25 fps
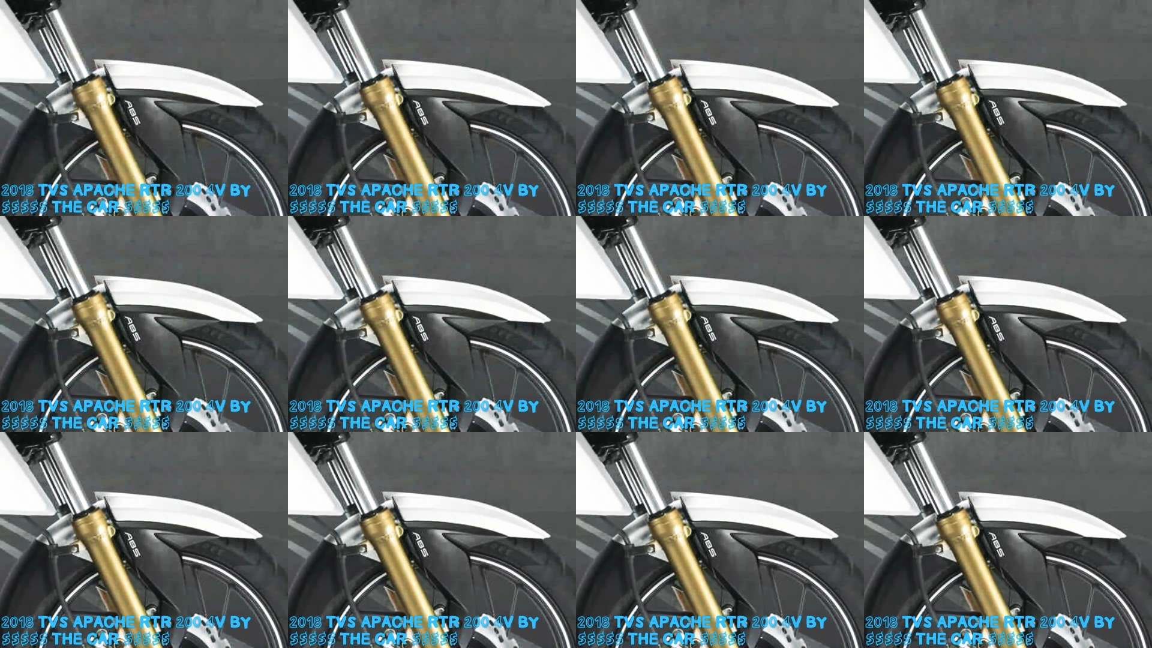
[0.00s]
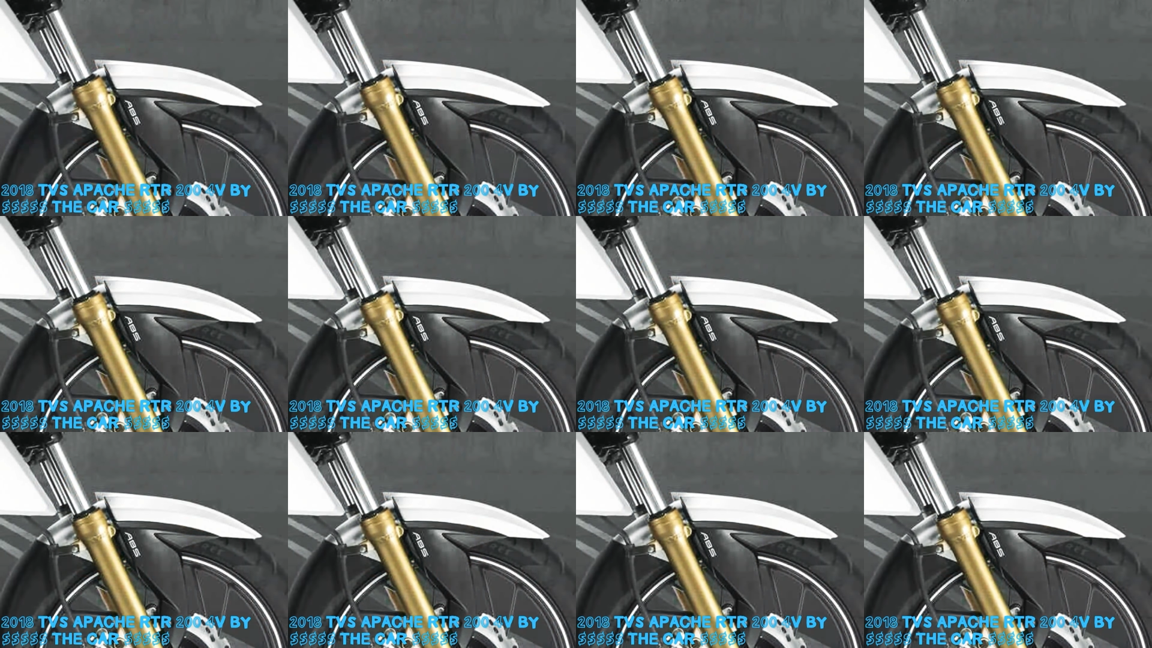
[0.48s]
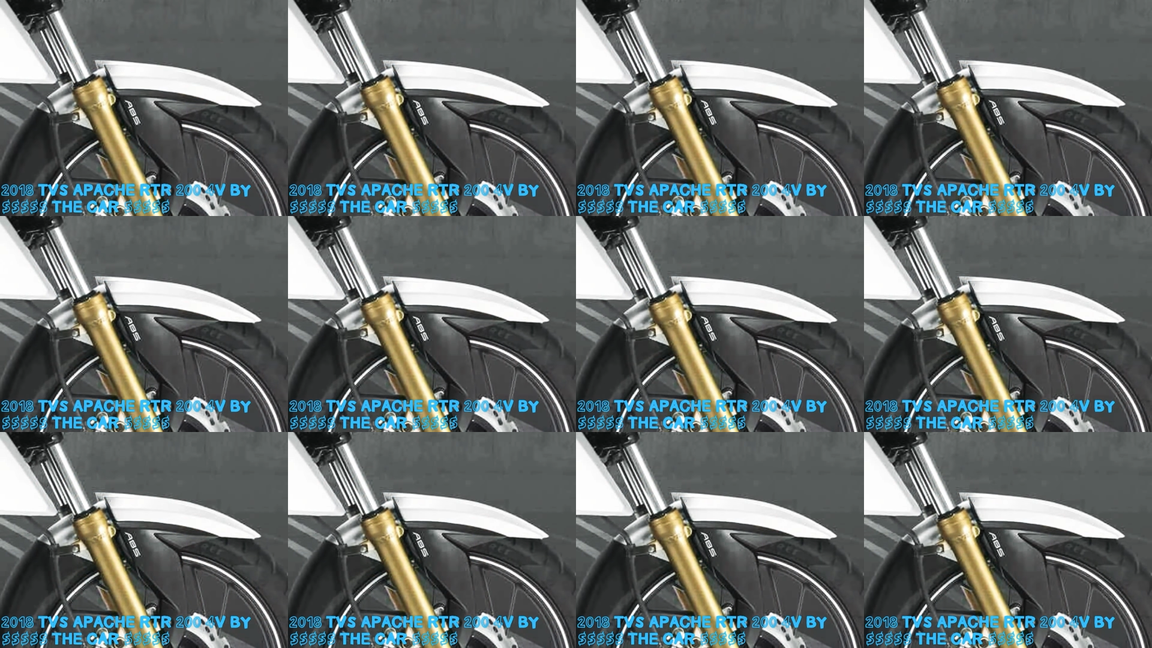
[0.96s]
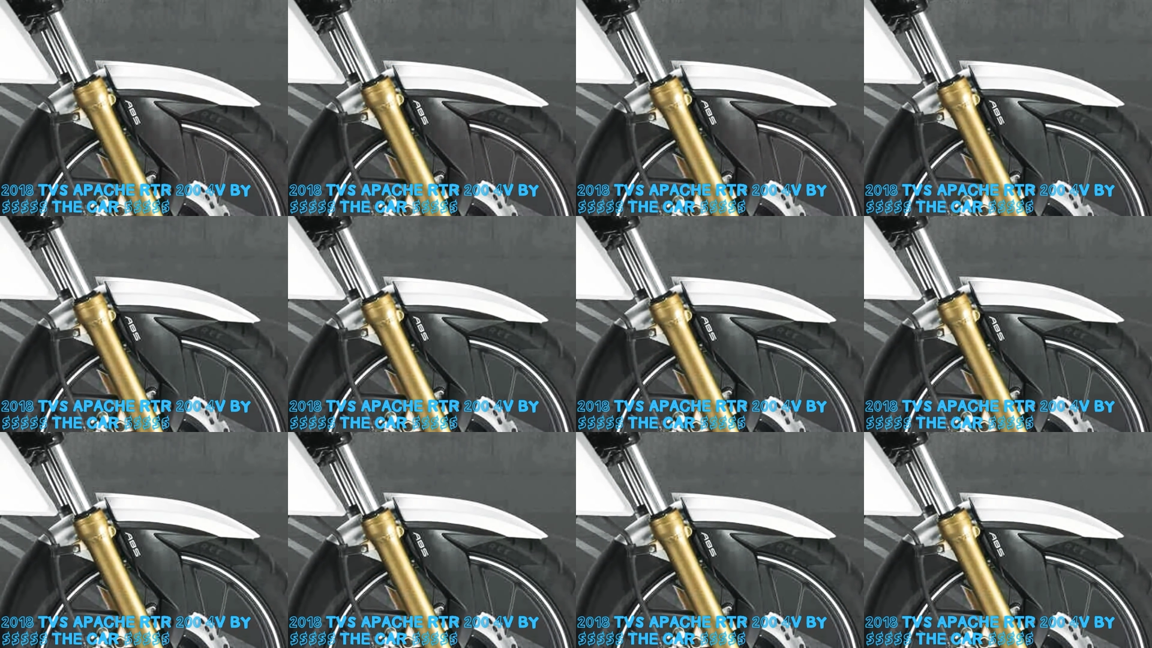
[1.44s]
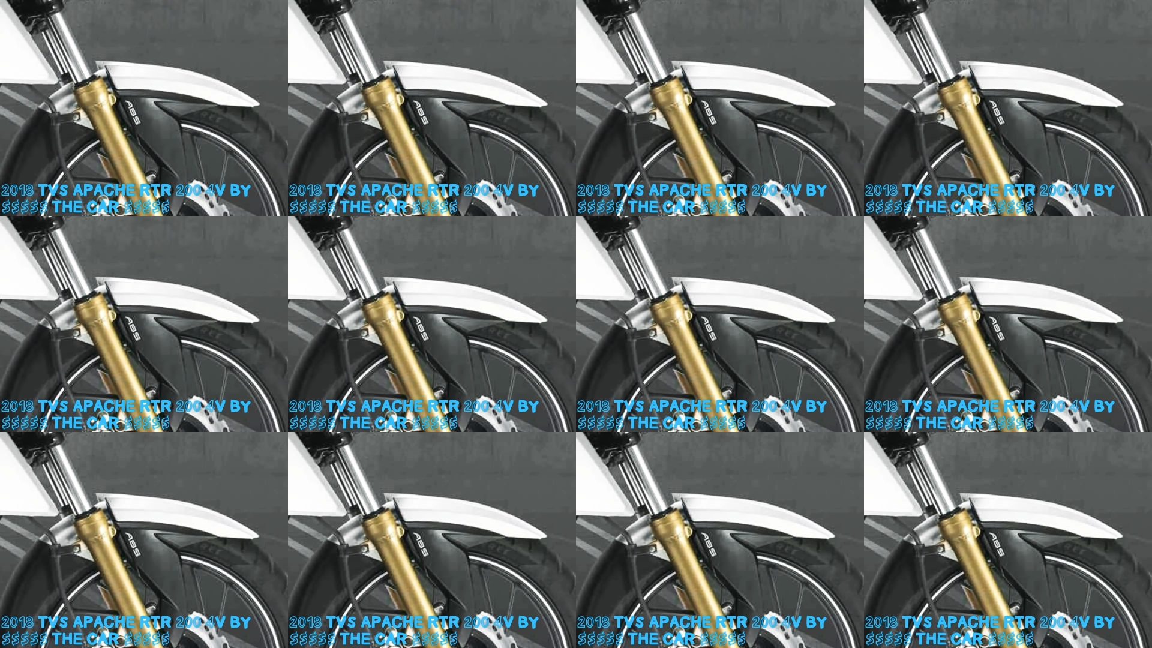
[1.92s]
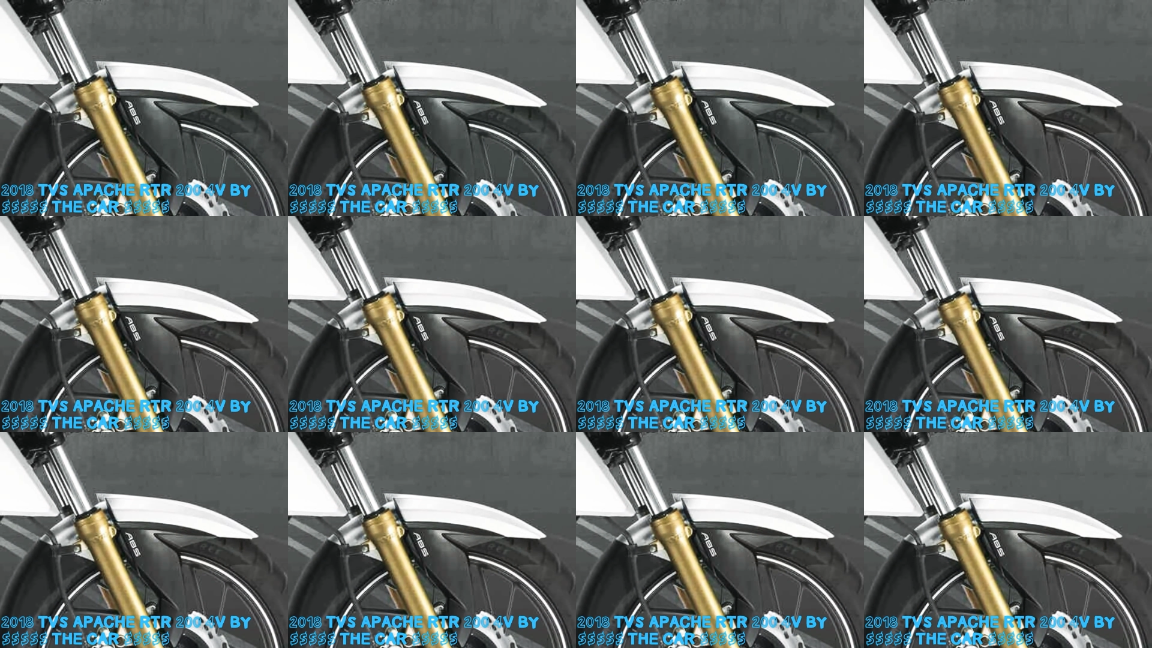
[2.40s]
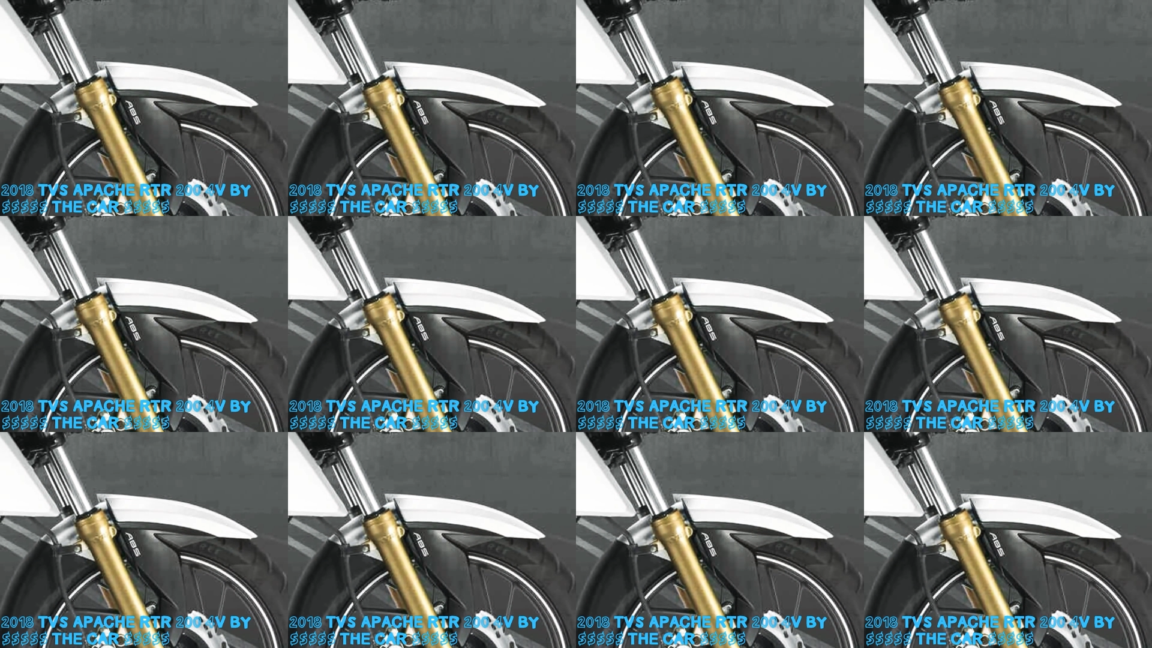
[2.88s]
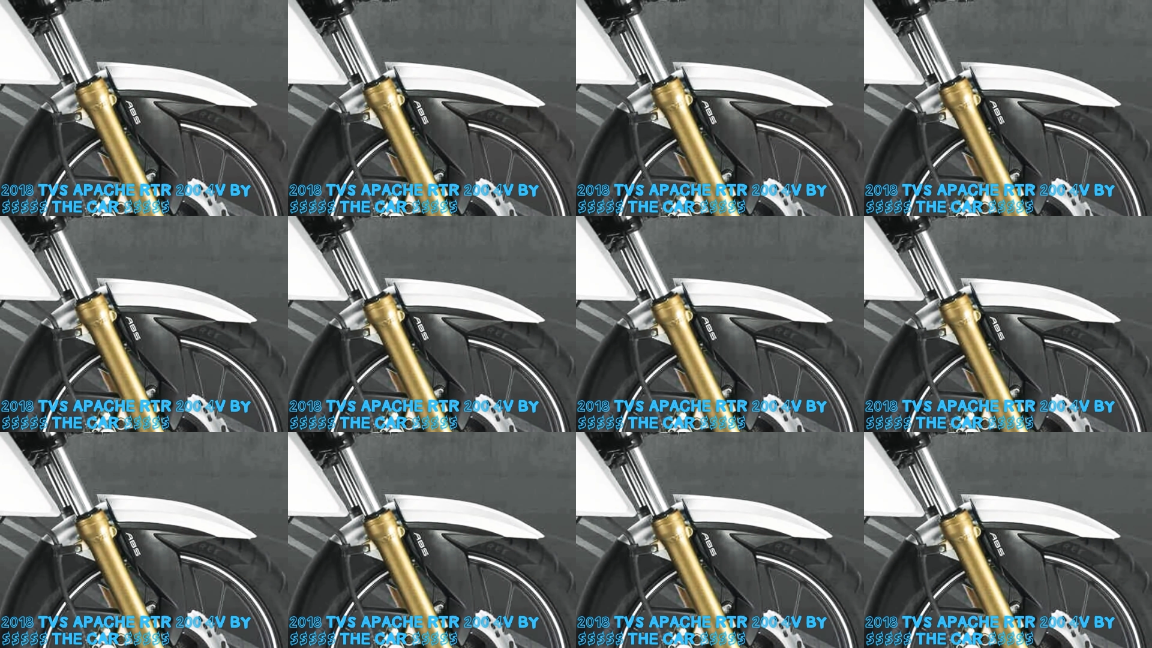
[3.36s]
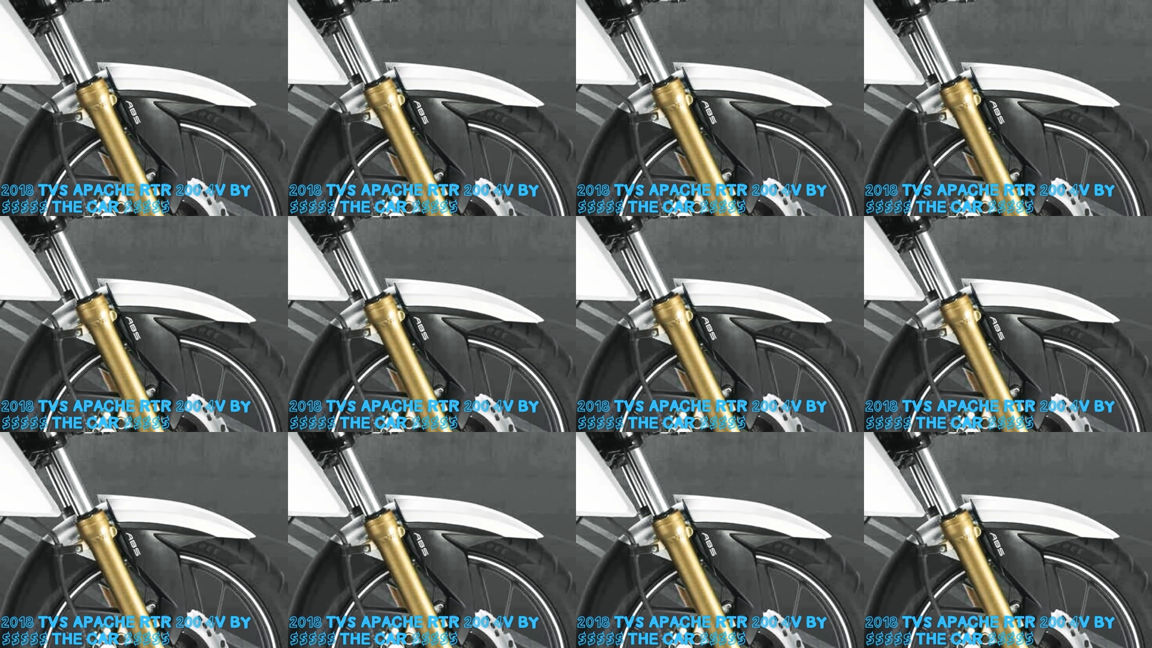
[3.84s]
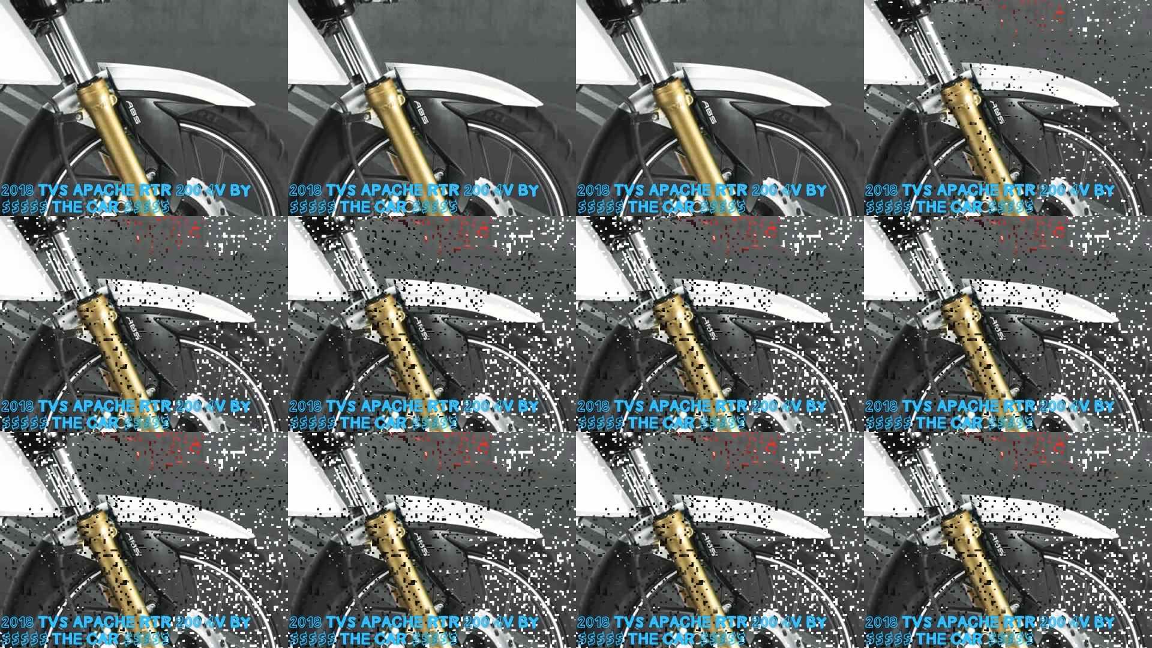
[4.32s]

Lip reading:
No face is visible, so there are no lips to read.